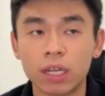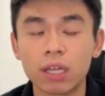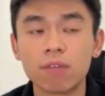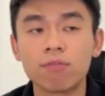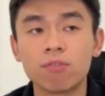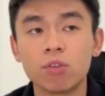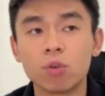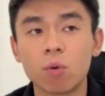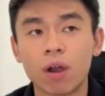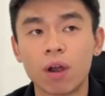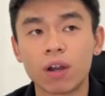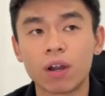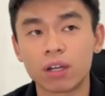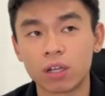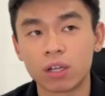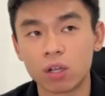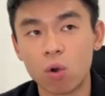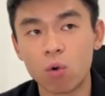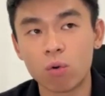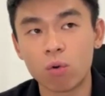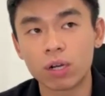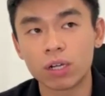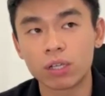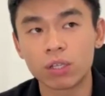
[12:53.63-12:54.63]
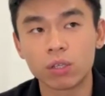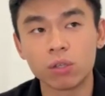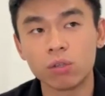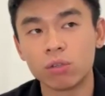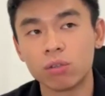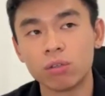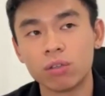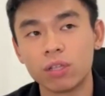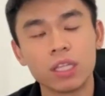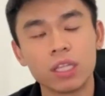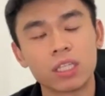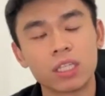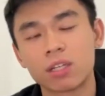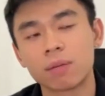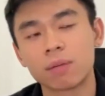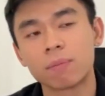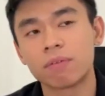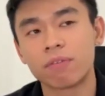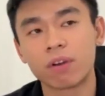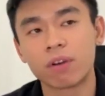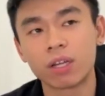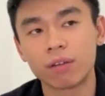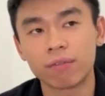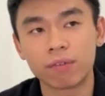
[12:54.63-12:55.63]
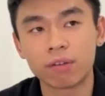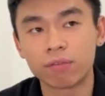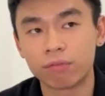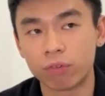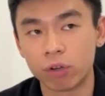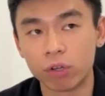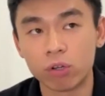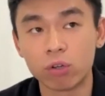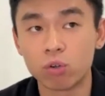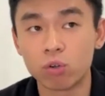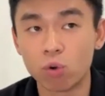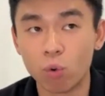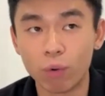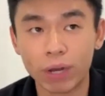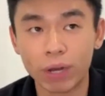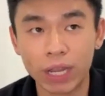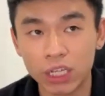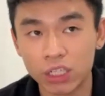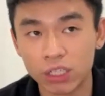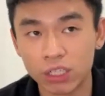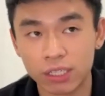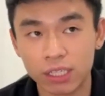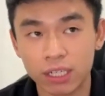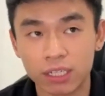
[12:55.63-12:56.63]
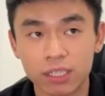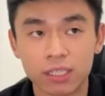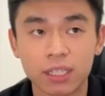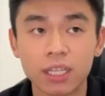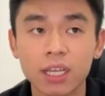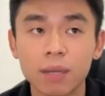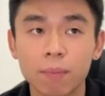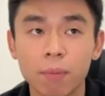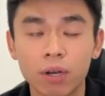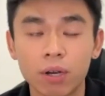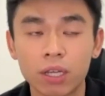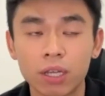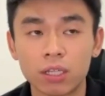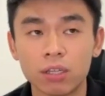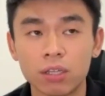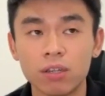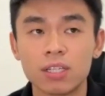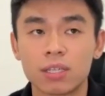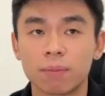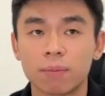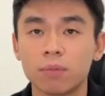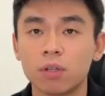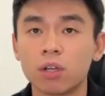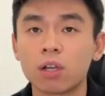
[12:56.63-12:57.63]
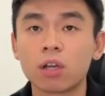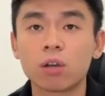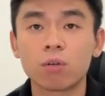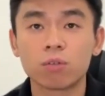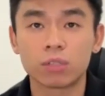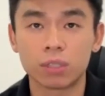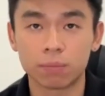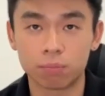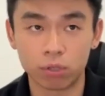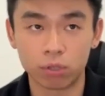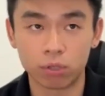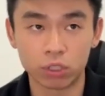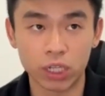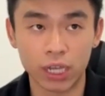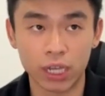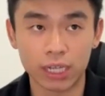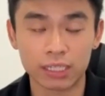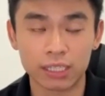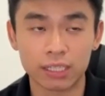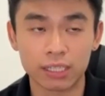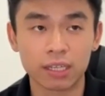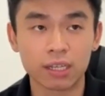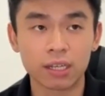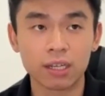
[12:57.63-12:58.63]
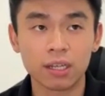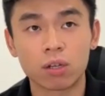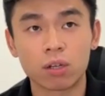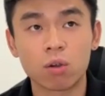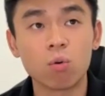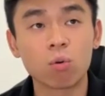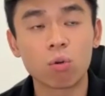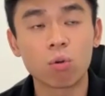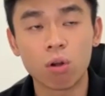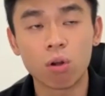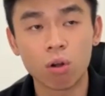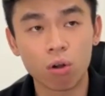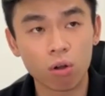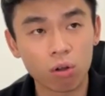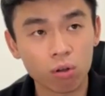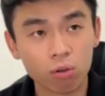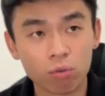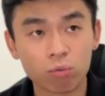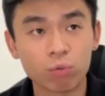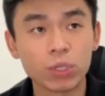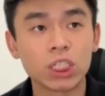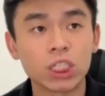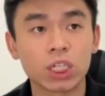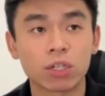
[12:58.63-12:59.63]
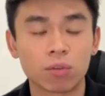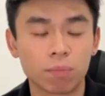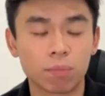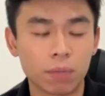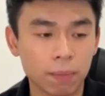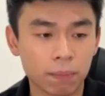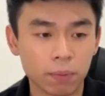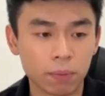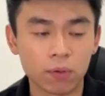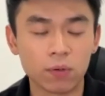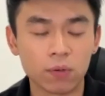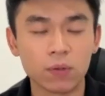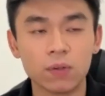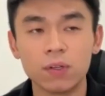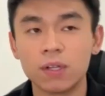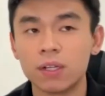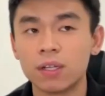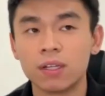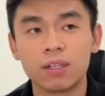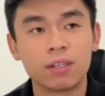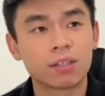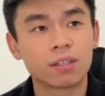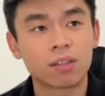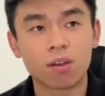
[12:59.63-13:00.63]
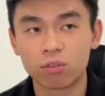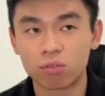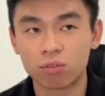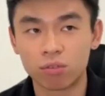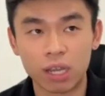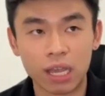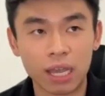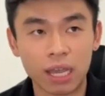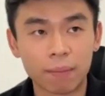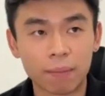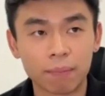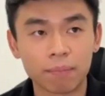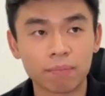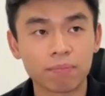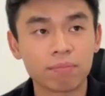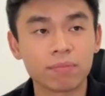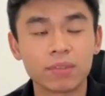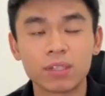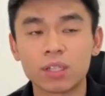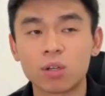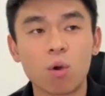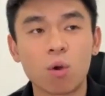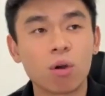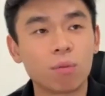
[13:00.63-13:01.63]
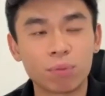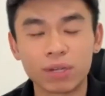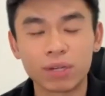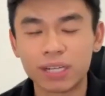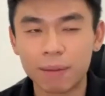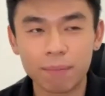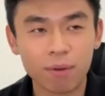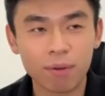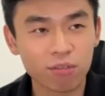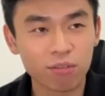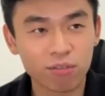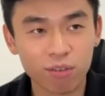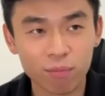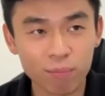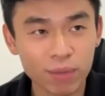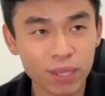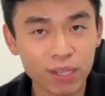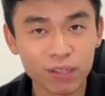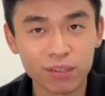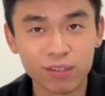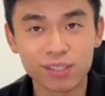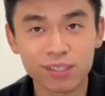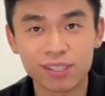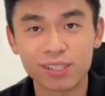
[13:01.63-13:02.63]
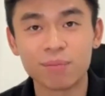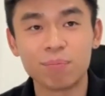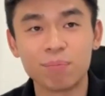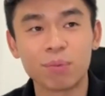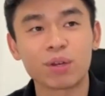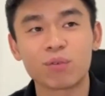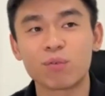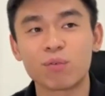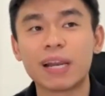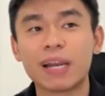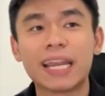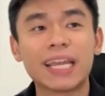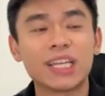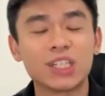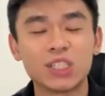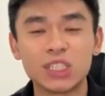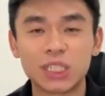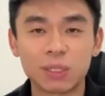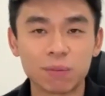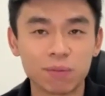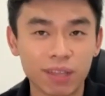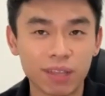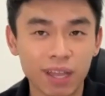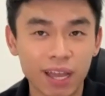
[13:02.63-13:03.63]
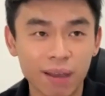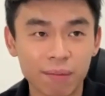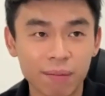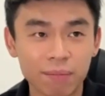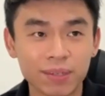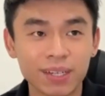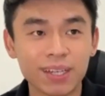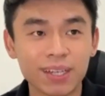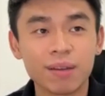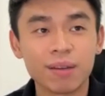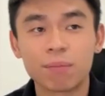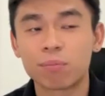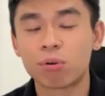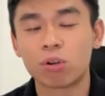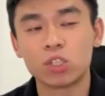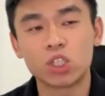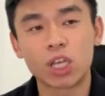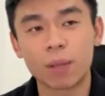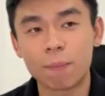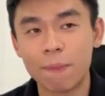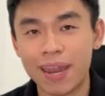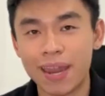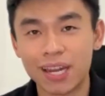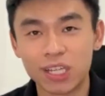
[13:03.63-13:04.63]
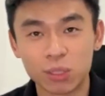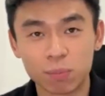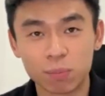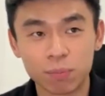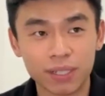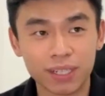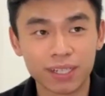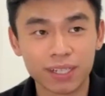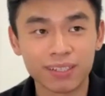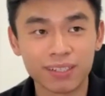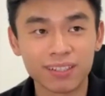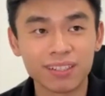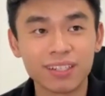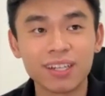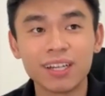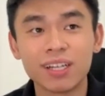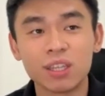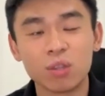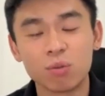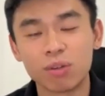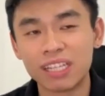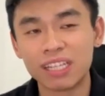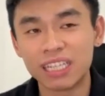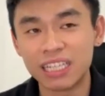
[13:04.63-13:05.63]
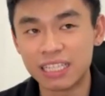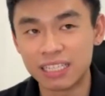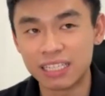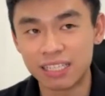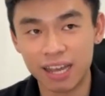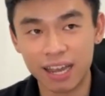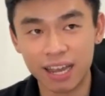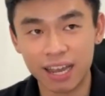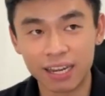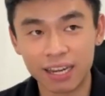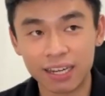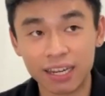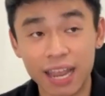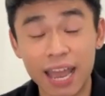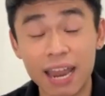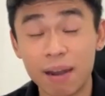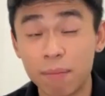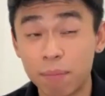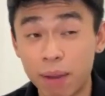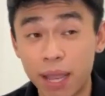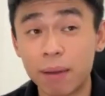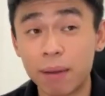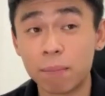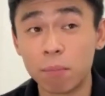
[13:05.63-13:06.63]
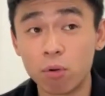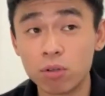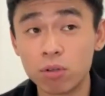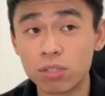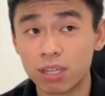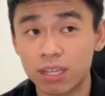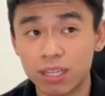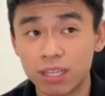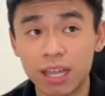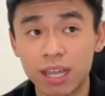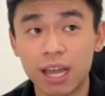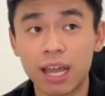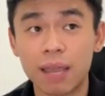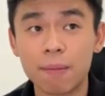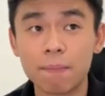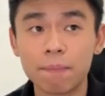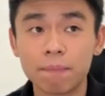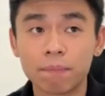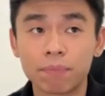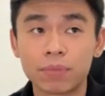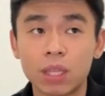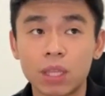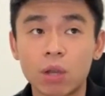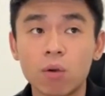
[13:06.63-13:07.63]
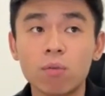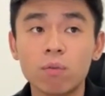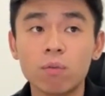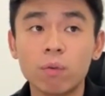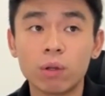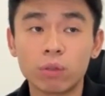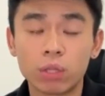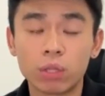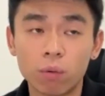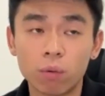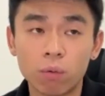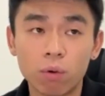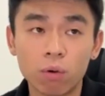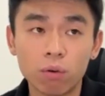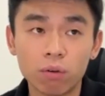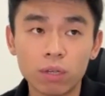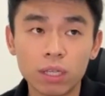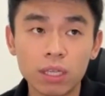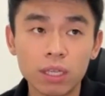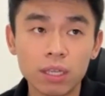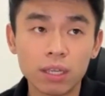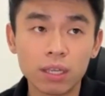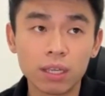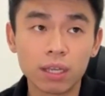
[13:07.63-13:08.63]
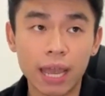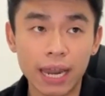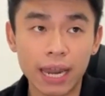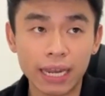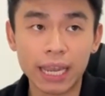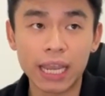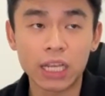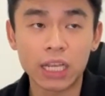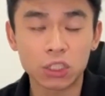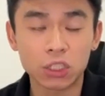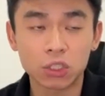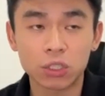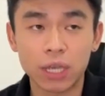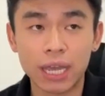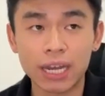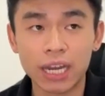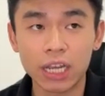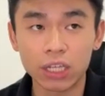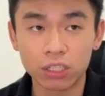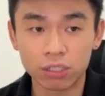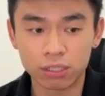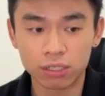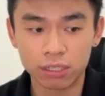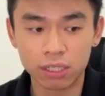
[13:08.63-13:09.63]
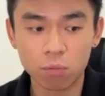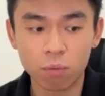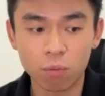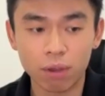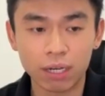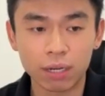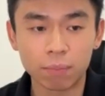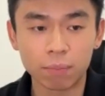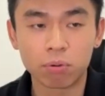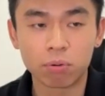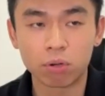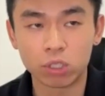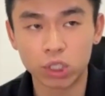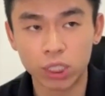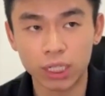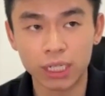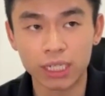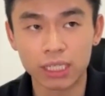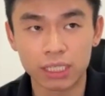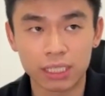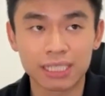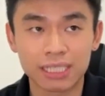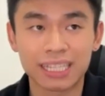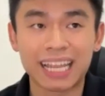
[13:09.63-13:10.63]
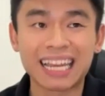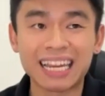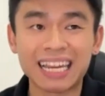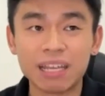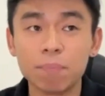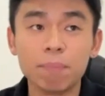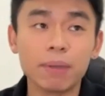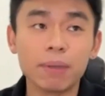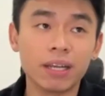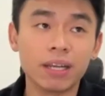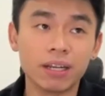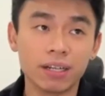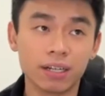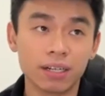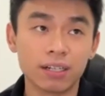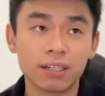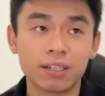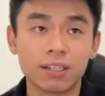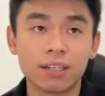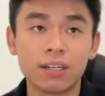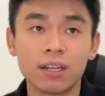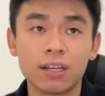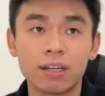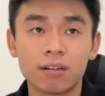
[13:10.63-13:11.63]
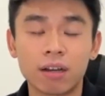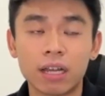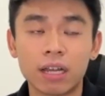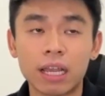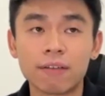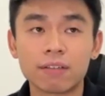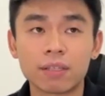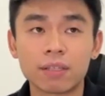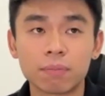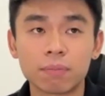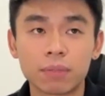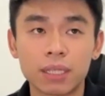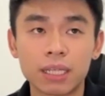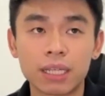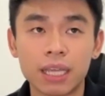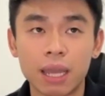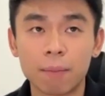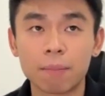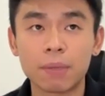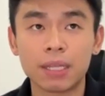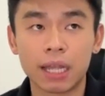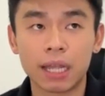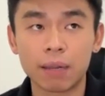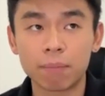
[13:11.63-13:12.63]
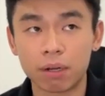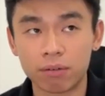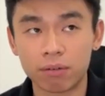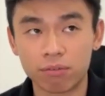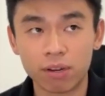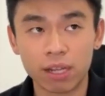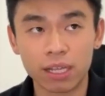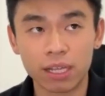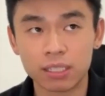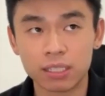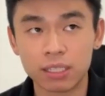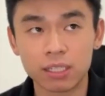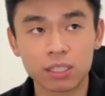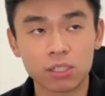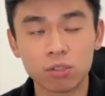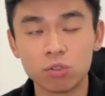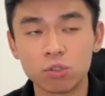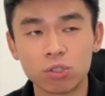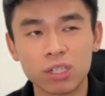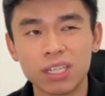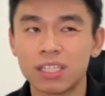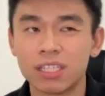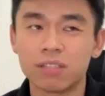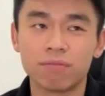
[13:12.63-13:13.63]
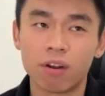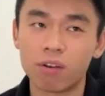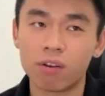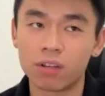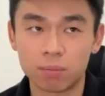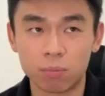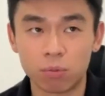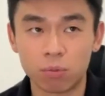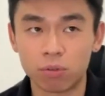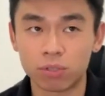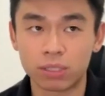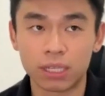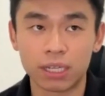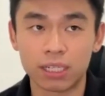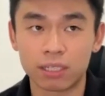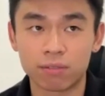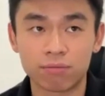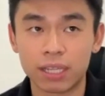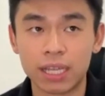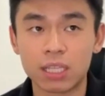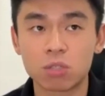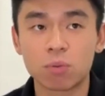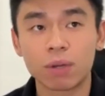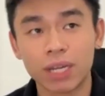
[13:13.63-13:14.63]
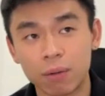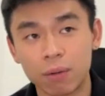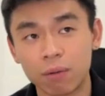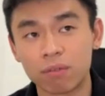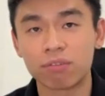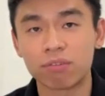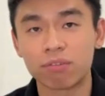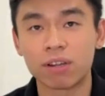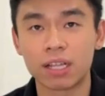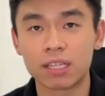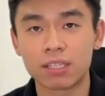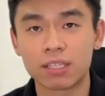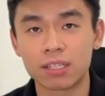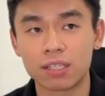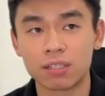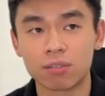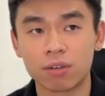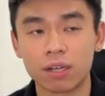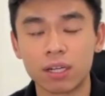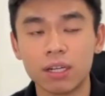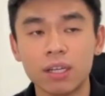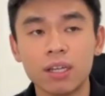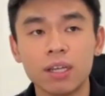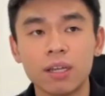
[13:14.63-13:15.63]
If you are the coder, it's going to be very difficult for you to grow an agency because think about it, you need someone to close the projects, cold call, reach out to people, talk to them, bring them out for meals, build a relationship with them, project management, do the design, and most of the time they will only engage an agency when the project is slightly bigger, right? If something can be done by freelancers, usually it's very small size. That's why they want freelancers, right?